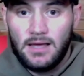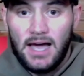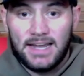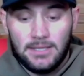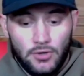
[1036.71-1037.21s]

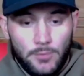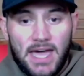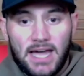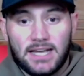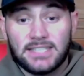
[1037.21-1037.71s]
I can look
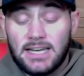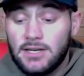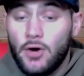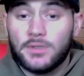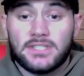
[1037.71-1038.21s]
back because I
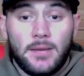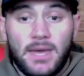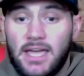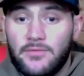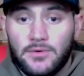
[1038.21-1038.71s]
know it's not
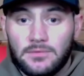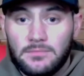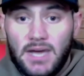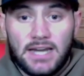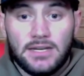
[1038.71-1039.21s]
my effort.
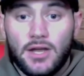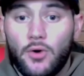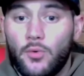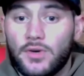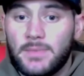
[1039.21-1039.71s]
I
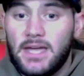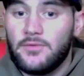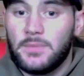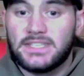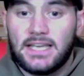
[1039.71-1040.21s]
know it wasn't my
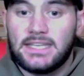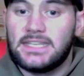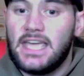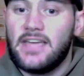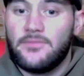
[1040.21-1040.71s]
effort because I
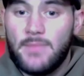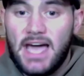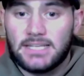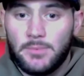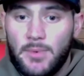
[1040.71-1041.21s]
gave
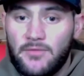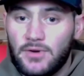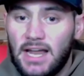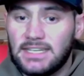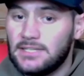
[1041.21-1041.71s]
maximum
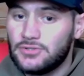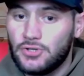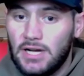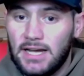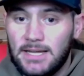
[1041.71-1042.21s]
effort. I didn't
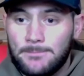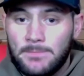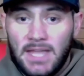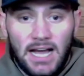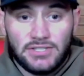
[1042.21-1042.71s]
try.
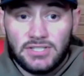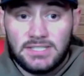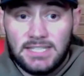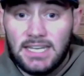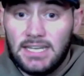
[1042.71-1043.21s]
I
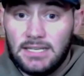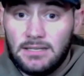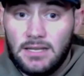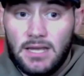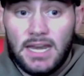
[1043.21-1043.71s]
just did it
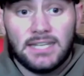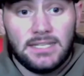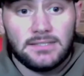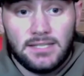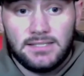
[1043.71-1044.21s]
and I
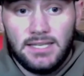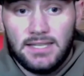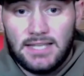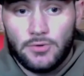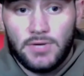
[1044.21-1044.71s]
didn't succeed,
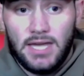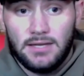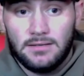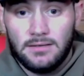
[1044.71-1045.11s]
and that's okay.